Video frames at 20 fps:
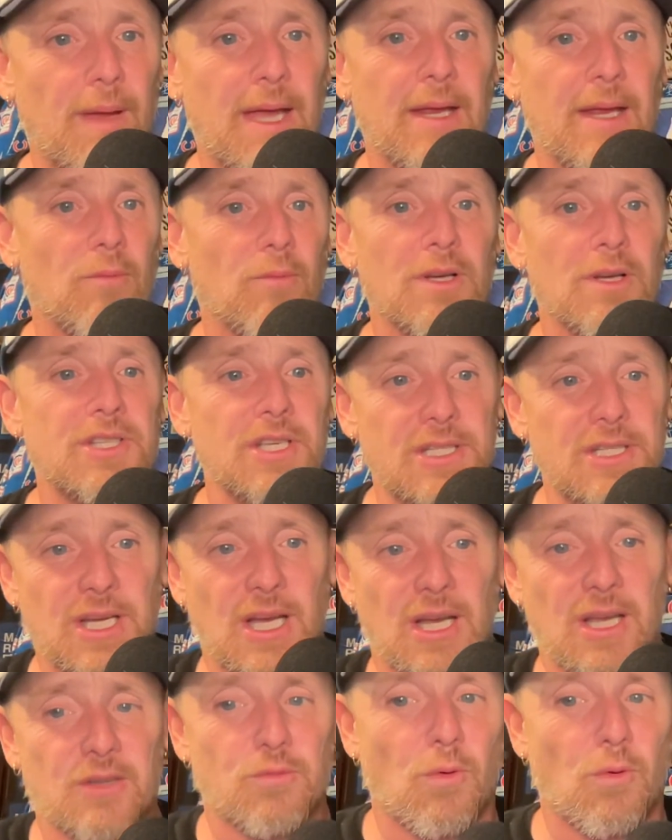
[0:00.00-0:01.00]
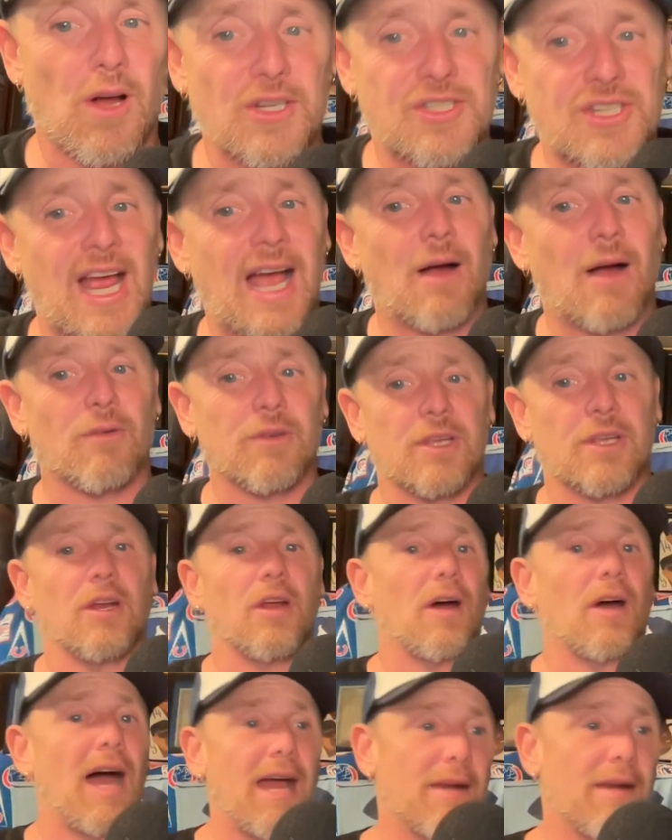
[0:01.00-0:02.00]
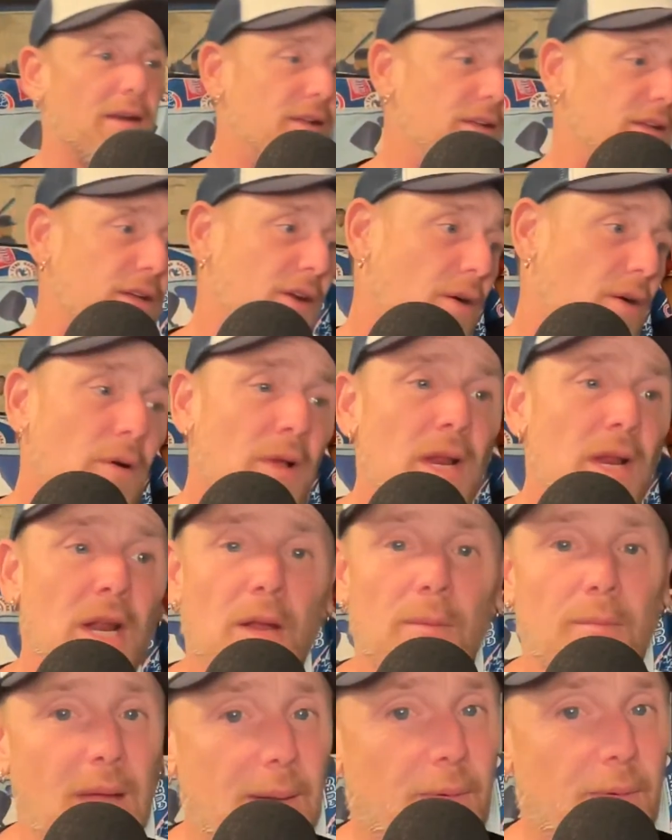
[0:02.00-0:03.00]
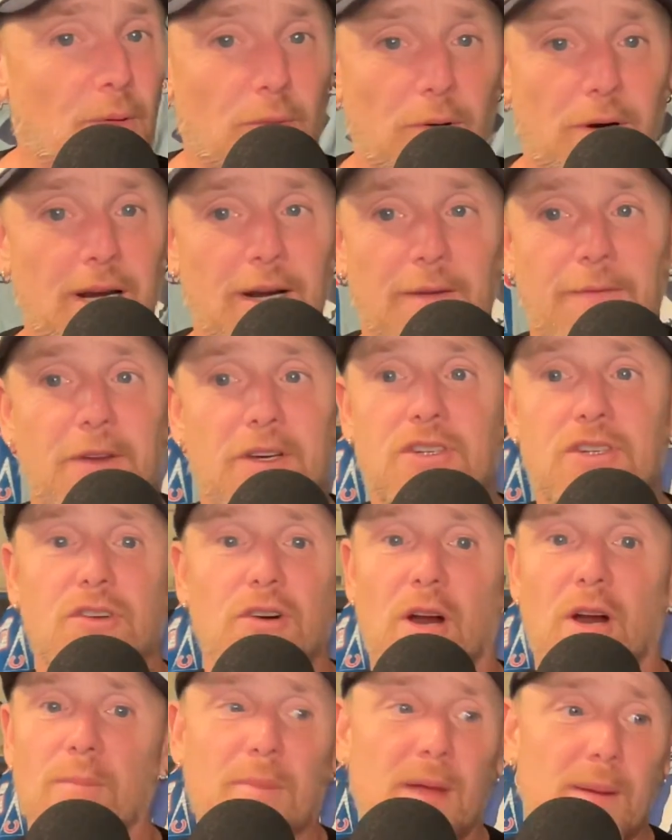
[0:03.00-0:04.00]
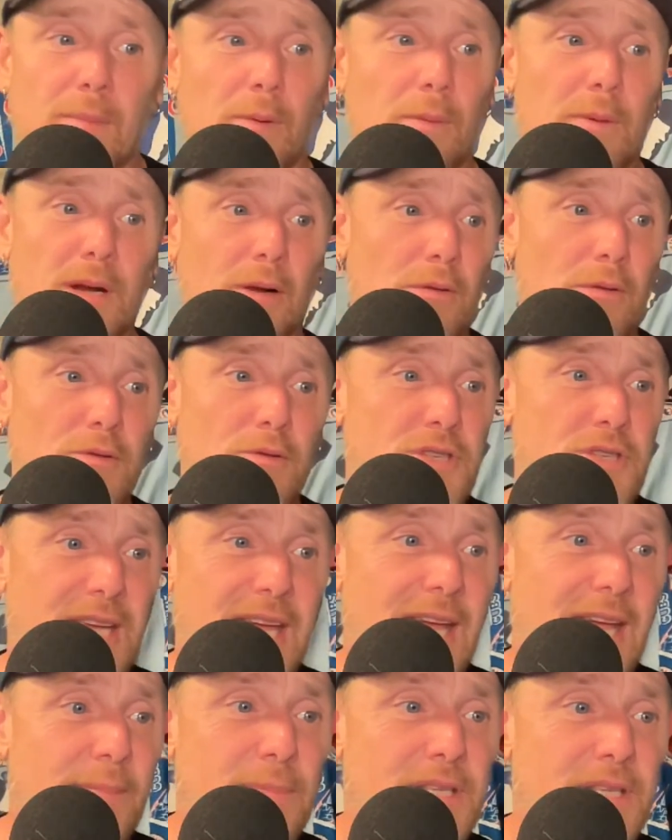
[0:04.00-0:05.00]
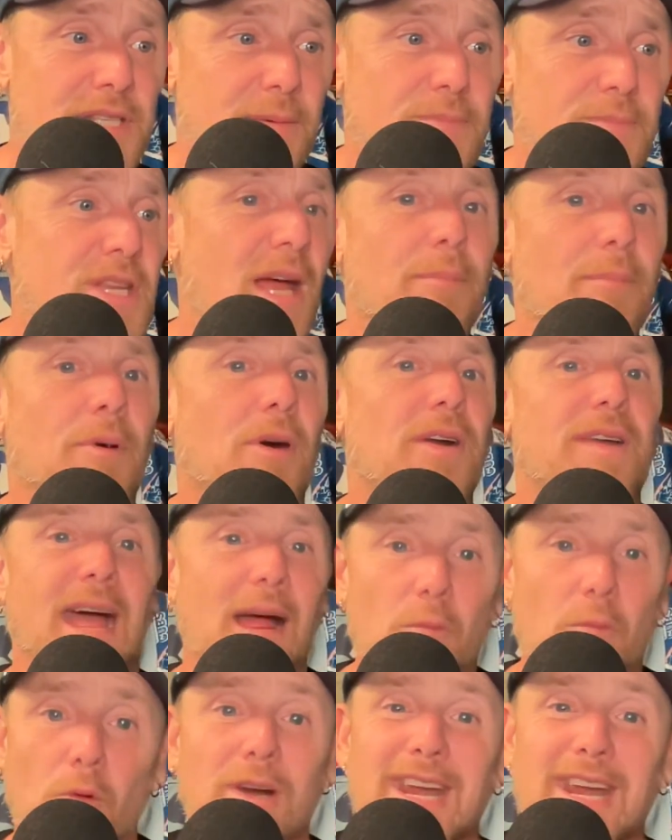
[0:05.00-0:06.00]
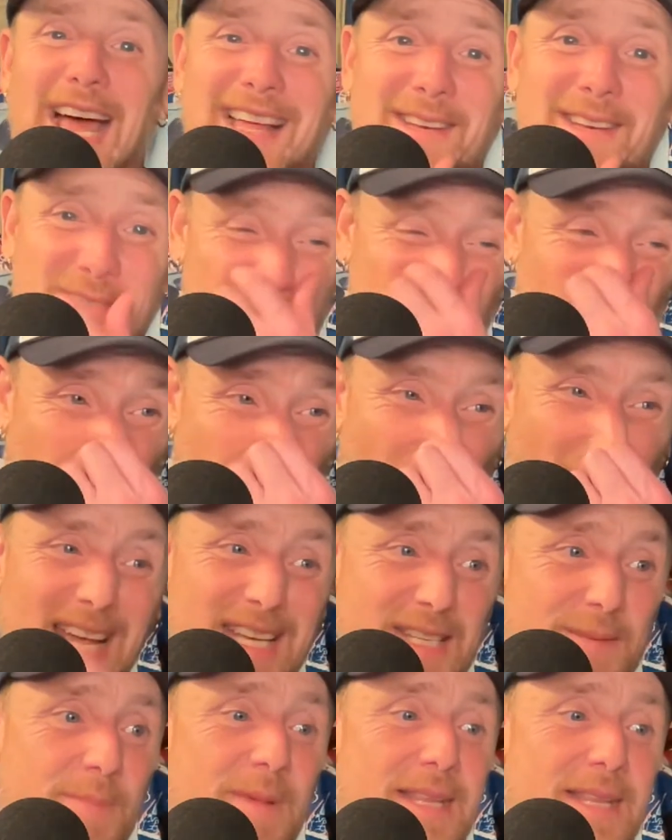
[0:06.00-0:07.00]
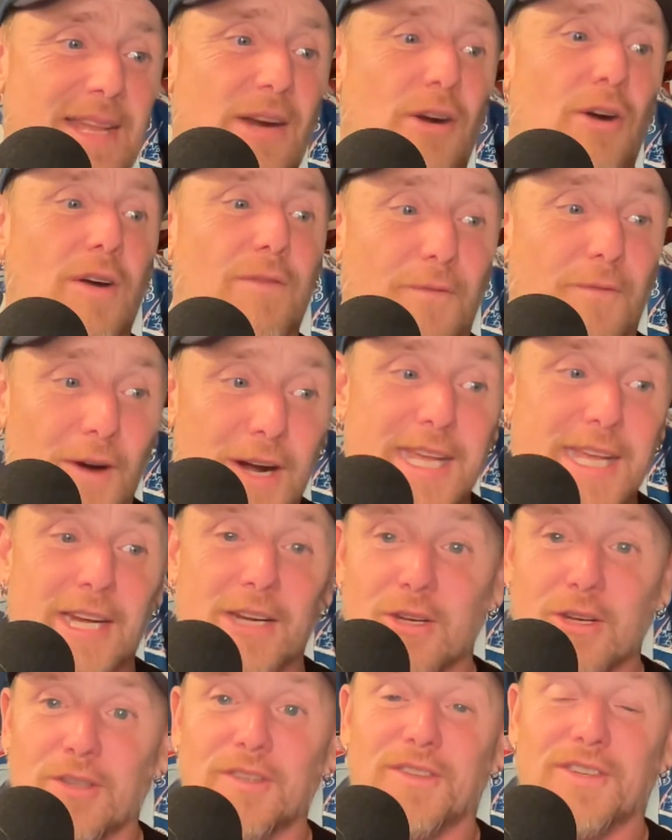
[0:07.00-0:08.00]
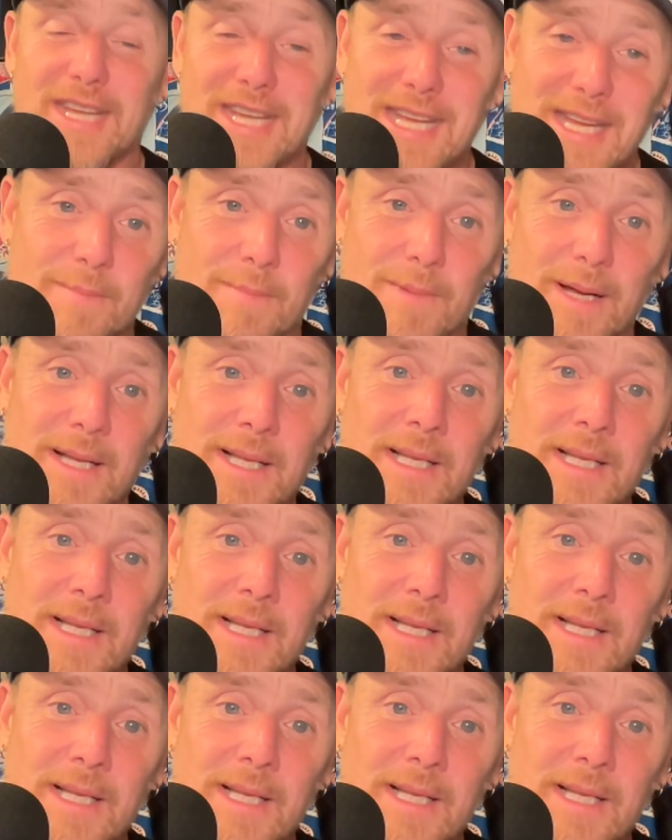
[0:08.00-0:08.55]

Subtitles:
And once it does, watch out. Maybe we're going to finish strong. Maybe we don't lose a game in September. That would not surprise me. They're a freaking good team.